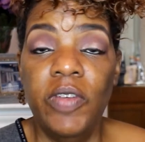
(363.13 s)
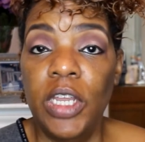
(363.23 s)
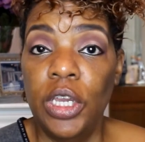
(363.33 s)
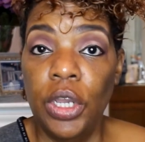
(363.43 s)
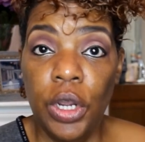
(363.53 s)
in
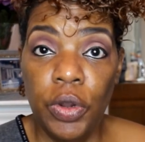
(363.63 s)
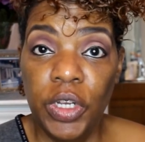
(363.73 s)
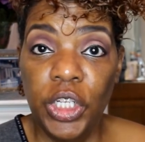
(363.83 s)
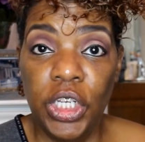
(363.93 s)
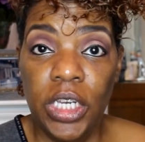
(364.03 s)

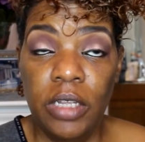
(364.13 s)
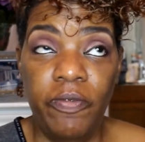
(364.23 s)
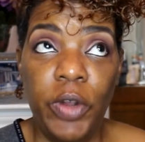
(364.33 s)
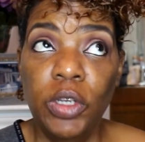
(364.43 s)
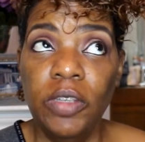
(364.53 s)
encouraging.
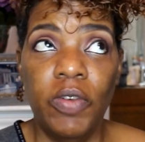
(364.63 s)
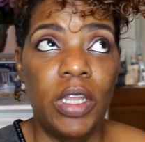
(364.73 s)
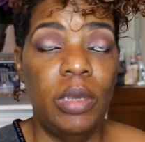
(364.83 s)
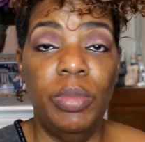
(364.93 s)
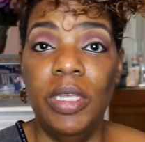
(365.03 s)
First of all,
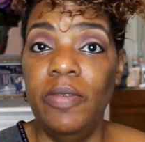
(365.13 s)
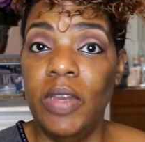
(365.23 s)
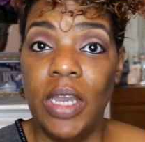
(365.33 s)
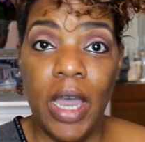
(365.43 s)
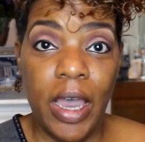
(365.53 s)
they believe
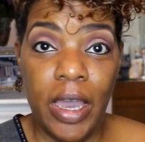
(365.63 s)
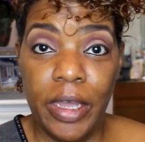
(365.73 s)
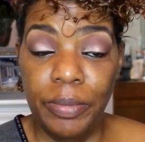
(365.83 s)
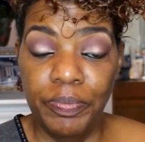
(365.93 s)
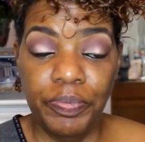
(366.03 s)
in
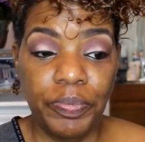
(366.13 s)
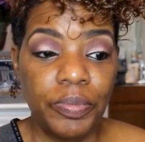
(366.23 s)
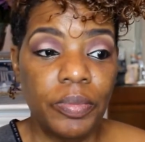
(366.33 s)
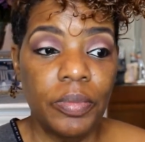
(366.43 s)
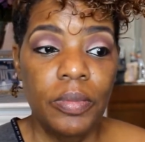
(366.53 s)
God.
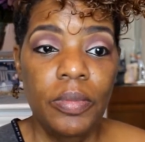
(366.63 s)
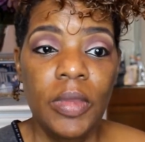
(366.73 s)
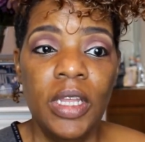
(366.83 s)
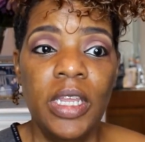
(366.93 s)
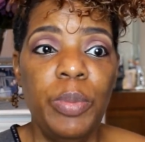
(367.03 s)

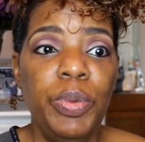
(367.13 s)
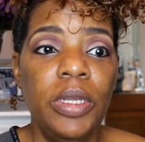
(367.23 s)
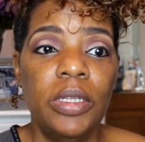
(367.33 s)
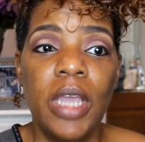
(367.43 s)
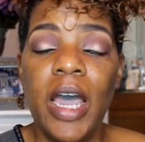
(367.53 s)
They
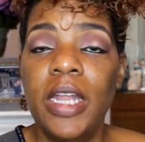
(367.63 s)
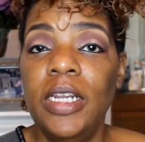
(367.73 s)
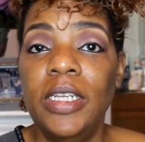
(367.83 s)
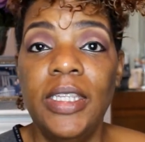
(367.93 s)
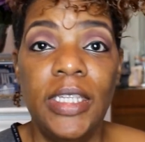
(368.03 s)
put God
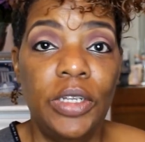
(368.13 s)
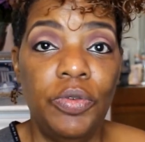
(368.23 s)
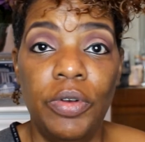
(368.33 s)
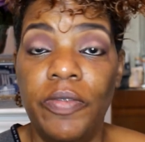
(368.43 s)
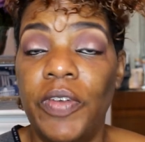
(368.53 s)
in the
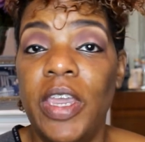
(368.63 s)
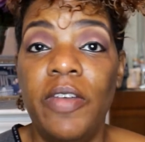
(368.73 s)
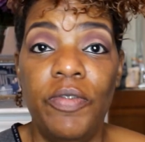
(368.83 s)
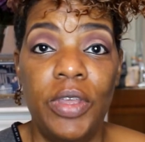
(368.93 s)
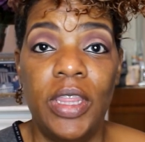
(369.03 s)
center of
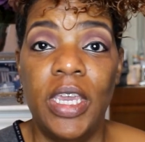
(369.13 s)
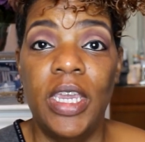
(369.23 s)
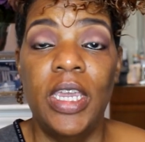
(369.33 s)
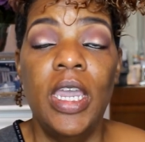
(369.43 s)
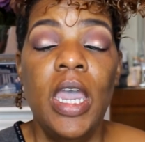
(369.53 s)

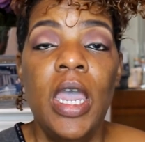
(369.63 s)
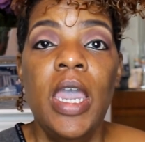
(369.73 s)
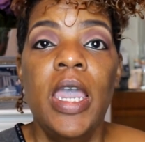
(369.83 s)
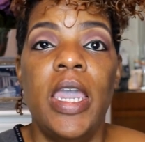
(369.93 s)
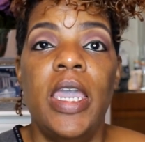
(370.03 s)
everything.
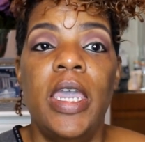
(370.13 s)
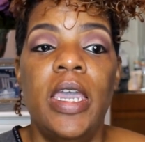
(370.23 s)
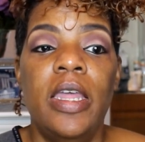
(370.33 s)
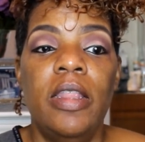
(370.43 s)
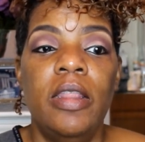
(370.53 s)

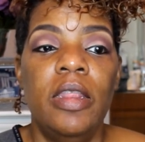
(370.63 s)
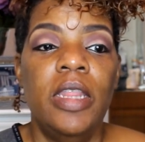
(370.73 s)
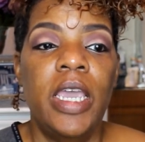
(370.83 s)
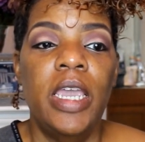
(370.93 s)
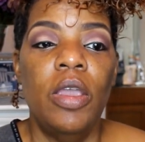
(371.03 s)
And
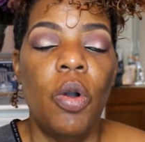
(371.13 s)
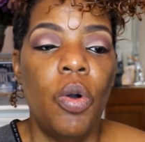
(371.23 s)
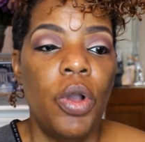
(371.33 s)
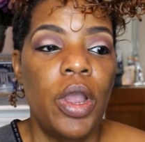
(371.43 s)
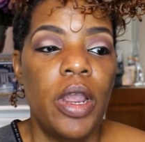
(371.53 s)
they
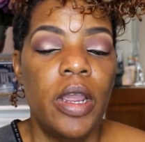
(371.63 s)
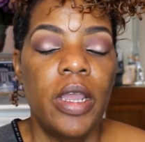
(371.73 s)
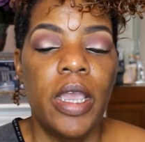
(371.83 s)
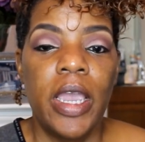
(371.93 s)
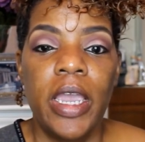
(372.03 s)

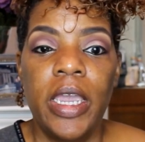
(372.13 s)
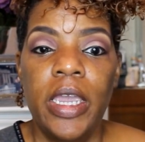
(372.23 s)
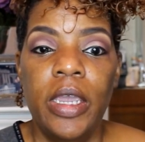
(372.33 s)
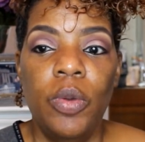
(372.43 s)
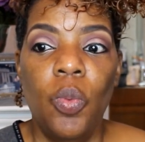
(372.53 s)
are
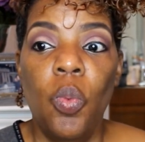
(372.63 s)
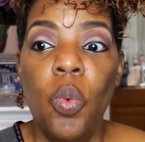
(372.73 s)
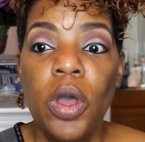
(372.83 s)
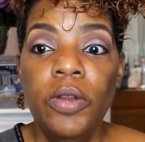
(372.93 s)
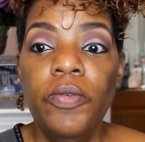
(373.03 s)
a
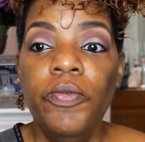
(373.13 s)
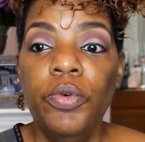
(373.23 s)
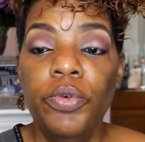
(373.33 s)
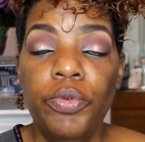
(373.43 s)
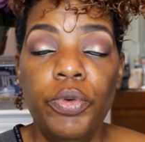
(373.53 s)

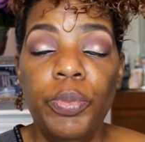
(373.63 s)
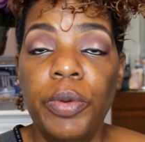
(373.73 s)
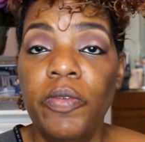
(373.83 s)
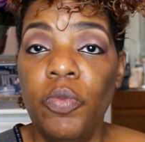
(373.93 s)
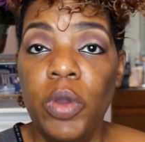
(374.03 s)
wonderful group
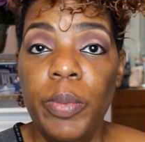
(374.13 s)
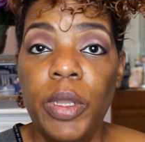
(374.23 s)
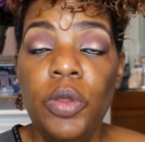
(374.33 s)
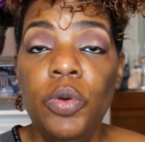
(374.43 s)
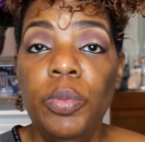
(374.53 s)
of
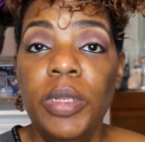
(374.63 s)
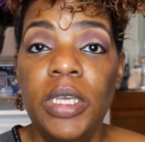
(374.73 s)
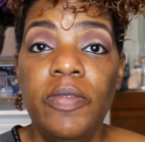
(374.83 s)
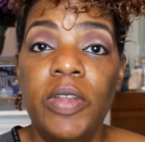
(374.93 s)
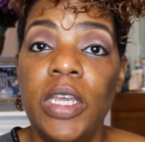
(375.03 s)
women who
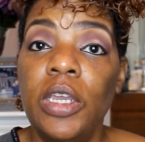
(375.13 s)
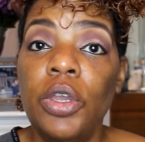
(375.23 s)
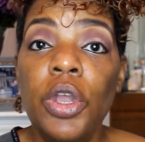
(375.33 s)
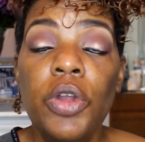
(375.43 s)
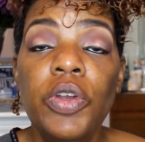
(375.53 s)
believe in
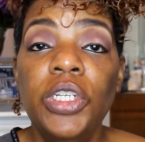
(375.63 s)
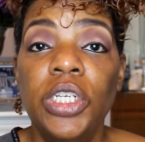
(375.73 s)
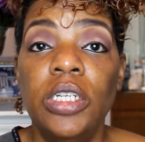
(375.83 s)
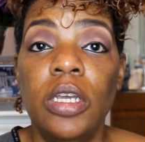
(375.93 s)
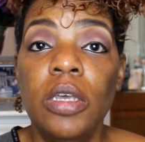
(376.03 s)

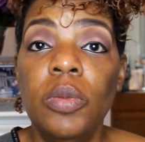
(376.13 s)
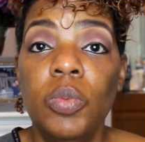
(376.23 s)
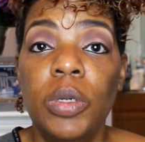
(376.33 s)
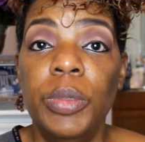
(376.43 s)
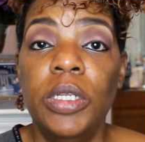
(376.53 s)
encouraging other
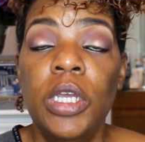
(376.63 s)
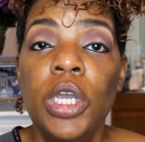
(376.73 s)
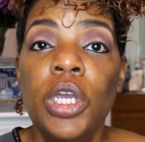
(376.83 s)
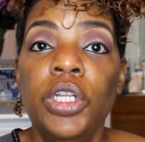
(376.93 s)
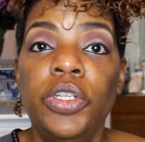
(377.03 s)
women
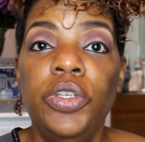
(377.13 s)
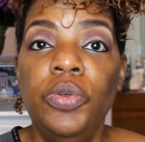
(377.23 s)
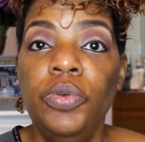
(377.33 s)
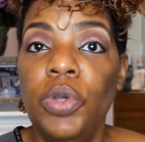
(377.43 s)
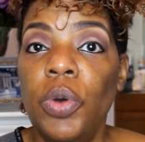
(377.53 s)
to
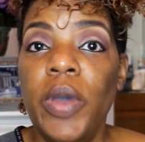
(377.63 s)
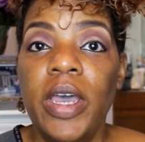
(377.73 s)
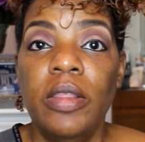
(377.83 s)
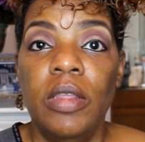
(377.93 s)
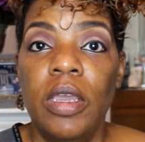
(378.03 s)
go
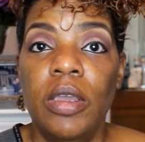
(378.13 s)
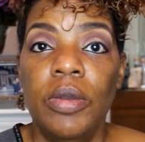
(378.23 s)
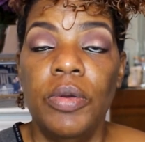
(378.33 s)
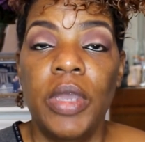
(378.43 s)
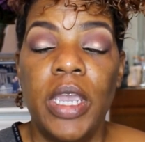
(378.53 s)
out
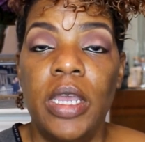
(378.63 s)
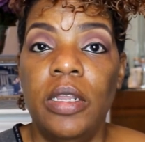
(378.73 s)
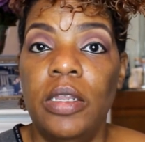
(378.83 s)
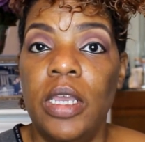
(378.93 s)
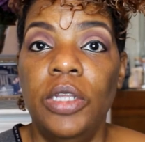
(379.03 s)
there
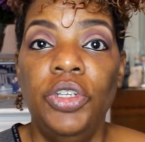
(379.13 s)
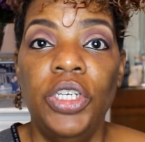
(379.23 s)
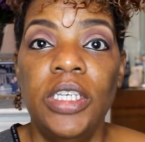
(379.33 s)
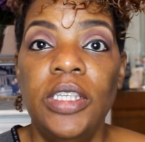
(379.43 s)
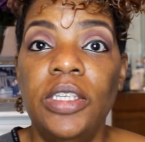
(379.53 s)
and
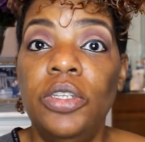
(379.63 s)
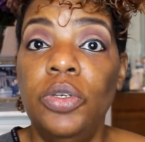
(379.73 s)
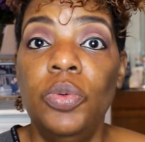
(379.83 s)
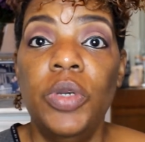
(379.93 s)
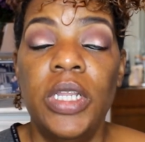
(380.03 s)
just
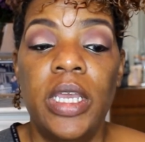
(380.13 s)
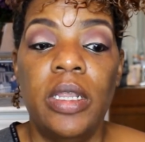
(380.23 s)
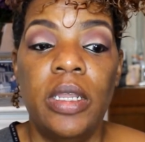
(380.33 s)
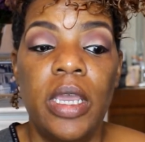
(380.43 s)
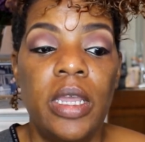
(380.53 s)
do it.
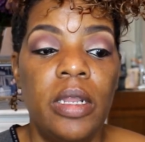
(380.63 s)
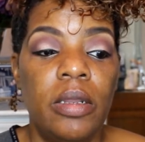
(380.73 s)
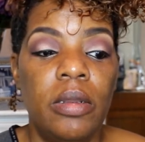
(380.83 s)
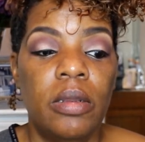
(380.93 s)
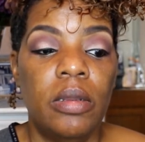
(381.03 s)

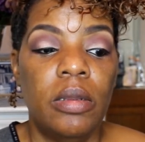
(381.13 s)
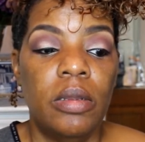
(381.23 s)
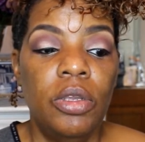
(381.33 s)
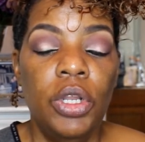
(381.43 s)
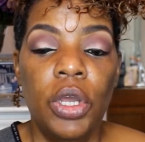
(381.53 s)
And
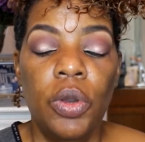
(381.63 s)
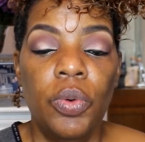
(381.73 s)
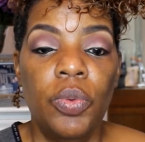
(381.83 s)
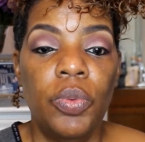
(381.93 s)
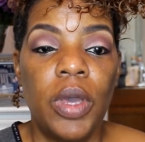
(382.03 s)
you
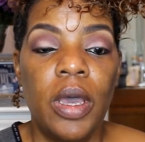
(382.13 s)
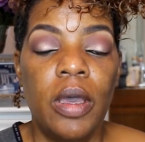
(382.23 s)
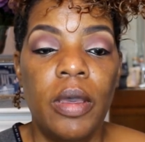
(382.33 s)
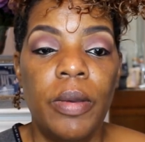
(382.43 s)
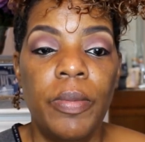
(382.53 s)
know,
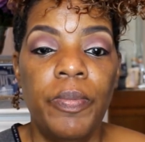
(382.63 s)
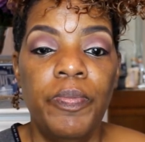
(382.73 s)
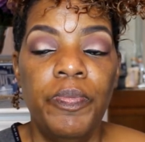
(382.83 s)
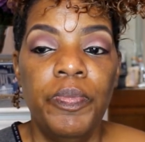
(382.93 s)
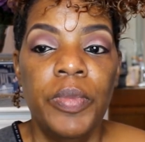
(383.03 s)

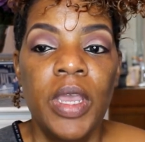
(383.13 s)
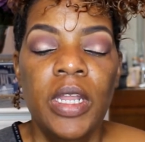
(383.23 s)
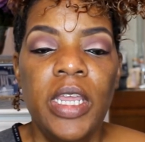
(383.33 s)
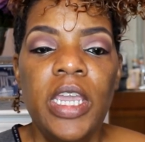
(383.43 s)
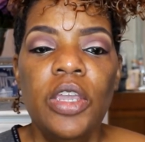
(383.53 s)

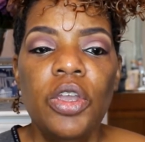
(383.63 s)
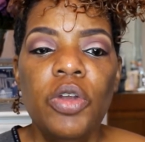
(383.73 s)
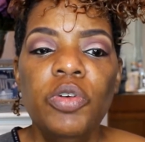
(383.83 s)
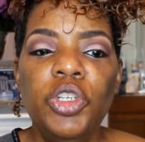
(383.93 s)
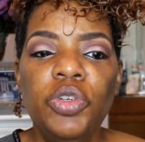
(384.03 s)
they
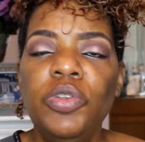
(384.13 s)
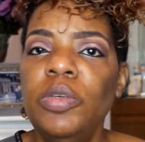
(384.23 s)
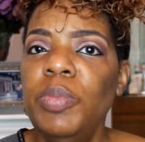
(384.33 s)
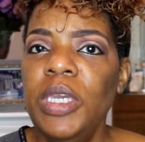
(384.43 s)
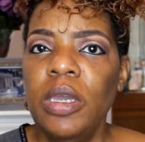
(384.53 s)
encourage you to
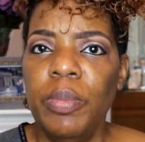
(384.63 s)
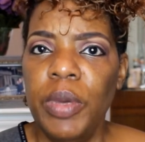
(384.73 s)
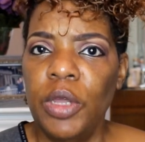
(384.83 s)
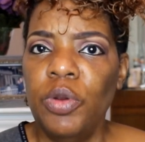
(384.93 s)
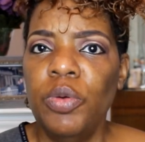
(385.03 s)
be a
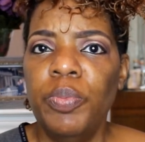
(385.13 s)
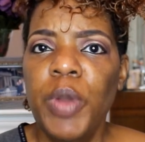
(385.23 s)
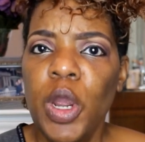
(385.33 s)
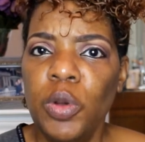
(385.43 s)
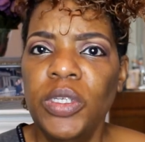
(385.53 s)
better
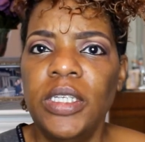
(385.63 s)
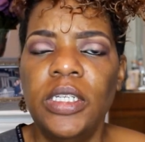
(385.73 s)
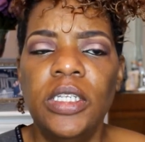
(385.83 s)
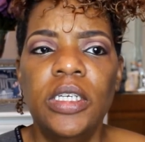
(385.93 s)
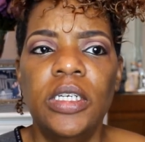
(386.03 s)

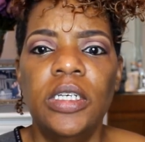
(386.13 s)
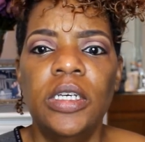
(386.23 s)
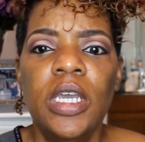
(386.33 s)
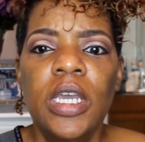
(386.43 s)
person, to,